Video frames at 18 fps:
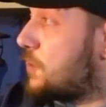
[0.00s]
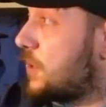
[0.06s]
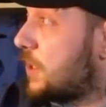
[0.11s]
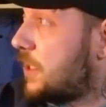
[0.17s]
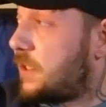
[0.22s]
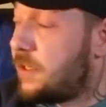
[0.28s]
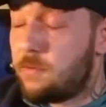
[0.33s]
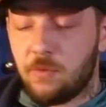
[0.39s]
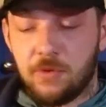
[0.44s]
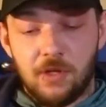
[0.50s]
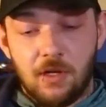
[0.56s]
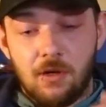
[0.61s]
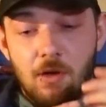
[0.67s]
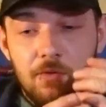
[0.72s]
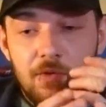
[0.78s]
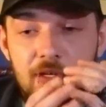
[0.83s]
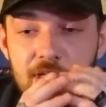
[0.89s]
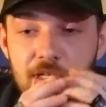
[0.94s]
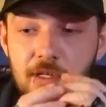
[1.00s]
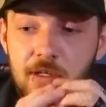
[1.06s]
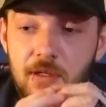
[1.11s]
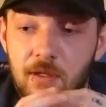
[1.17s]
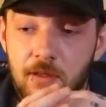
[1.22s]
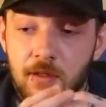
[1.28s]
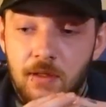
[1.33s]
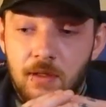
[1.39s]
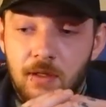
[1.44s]
thing I did was I got this
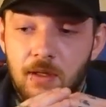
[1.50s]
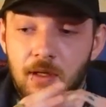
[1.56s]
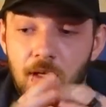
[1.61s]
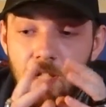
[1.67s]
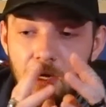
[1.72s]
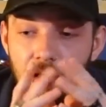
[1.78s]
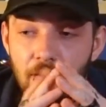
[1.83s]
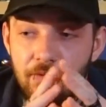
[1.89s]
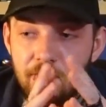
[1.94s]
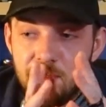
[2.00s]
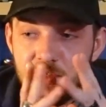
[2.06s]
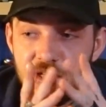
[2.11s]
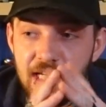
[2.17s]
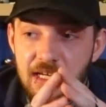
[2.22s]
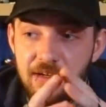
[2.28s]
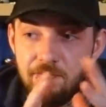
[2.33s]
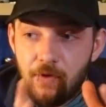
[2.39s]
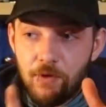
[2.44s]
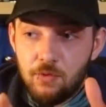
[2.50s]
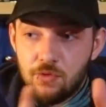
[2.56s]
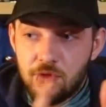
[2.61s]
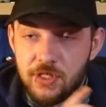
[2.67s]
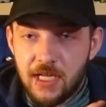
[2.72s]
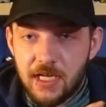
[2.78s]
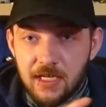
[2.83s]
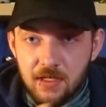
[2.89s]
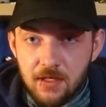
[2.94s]
Evo
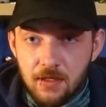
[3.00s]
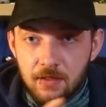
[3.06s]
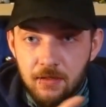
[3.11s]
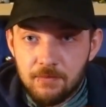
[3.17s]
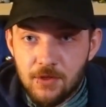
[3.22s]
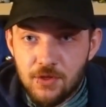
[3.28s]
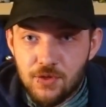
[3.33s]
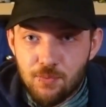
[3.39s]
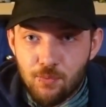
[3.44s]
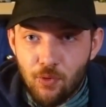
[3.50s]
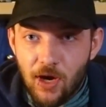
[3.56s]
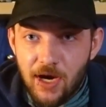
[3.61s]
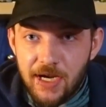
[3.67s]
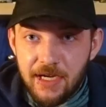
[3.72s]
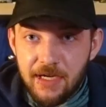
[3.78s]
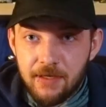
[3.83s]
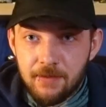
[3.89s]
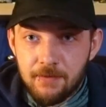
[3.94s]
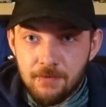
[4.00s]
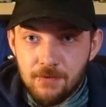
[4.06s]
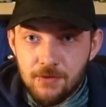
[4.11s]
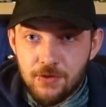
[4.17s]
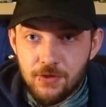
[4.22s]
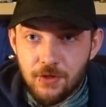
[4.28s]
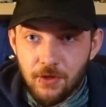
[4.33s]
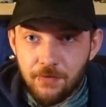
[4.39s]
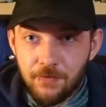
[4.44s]
stick spray
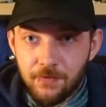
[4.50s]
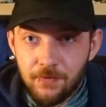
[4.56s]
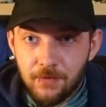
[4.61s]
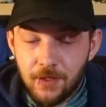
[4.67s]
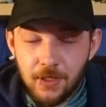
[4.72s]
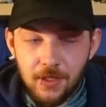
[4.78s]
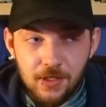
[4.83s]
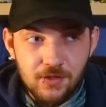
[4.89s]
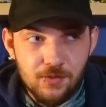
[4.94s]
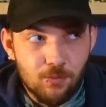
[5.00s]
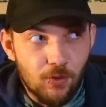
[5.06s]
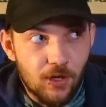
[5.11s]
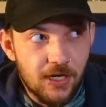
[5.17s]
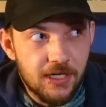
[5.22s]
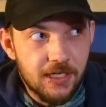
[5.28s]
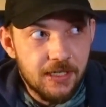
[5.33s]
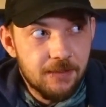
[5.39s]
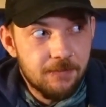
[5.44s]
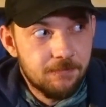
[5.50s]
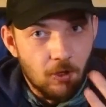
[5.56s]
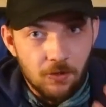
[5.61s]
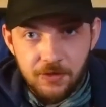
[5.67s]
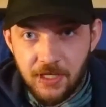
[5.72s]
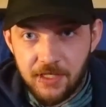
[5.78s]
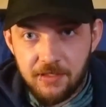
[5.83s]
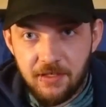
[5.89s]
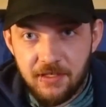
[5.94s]
stuff, spray
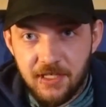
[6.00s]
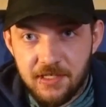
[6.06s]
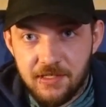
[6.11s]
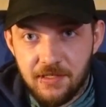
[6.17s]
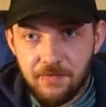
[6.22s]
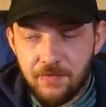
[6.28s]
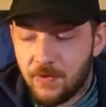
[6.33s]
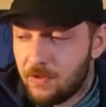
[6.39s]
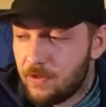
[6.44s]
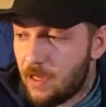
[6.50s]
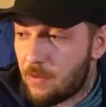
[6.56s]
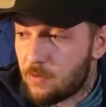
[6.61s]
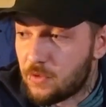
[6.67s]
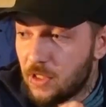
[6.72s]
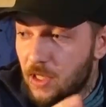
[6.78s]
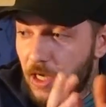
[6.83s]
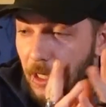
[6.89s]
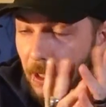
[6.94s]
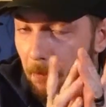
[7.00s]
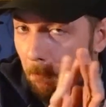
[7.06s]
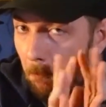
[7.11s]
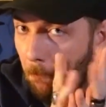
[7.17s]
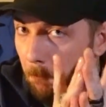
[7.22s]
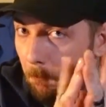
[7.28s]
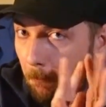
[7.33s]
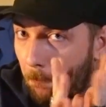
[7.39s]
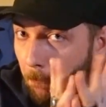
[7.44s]
contact adhesive. That was like
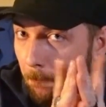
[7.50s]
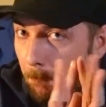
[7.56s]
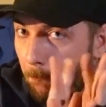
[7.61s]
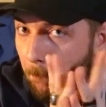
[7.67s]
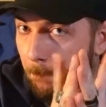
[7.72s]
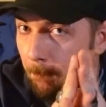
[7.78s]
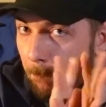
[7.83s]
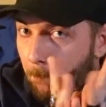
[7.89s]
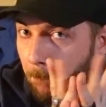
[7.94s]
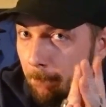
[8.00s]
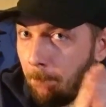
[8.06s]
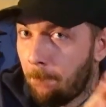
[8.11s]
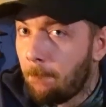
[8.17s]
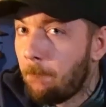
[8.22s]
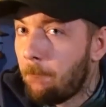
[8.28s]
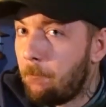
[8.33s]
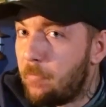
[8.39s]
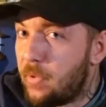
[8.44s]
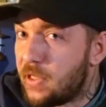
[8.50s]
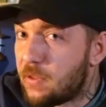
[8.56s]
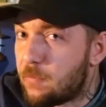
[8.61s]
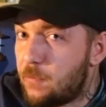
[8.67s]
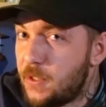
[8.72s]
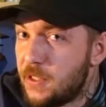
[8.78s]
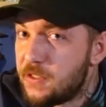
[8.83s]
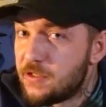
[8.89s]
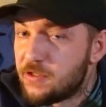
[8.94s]

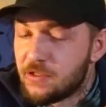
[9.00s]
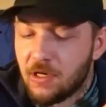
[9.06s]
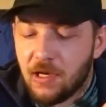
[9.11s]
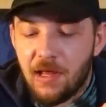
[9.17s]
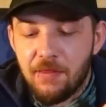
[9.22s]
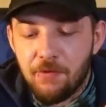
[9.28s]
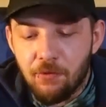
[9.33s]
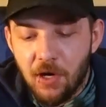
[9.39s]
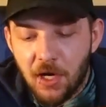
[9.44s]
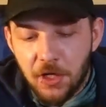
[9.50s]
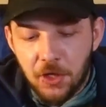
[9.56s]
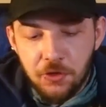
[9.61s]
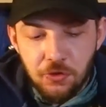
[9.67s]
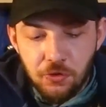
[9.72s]
big pieces of leather. I can